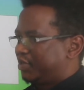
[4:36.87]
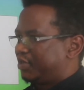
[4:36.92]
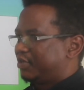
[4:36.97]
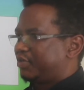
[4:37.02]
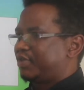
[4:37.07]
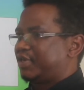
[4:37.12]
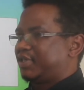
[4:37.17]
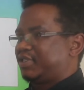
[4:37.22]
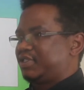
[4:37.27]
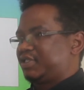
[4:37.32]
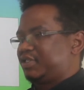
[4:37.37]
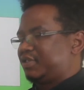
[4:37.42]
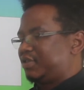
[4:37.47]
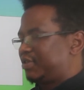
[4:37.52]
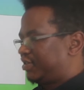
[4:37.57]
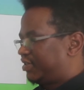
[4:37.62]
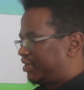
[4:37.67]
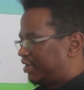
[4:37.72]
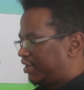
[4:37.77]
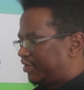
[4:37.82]

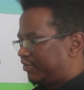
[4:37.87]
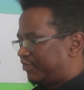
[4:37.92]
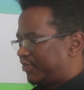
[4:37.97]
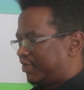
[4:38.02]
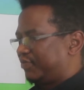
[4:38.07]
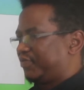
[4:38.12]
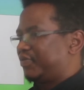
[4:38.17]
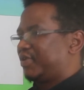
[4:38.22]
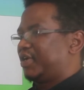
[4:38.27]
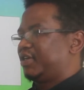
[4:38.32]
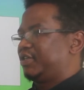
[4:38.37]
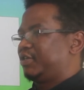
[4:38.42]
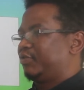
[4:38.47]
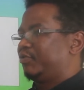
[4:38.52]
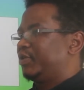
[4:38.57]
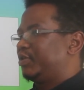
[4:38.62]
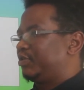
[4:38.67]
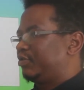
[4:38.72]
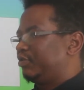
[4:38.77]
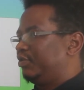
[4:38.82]
That's a given fact.
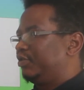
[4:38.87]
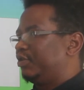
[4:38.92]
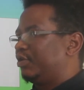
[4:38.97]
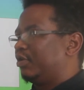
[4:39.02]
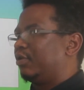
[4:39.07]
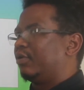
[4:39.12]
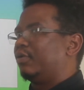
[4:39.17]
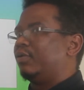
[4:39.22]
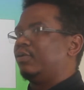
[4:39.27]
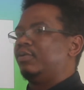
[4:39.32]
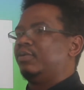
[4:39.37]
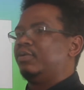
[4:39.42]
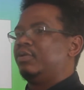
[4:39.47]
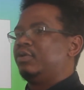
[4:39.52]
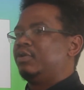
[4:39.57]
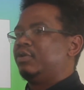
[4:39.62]
We do know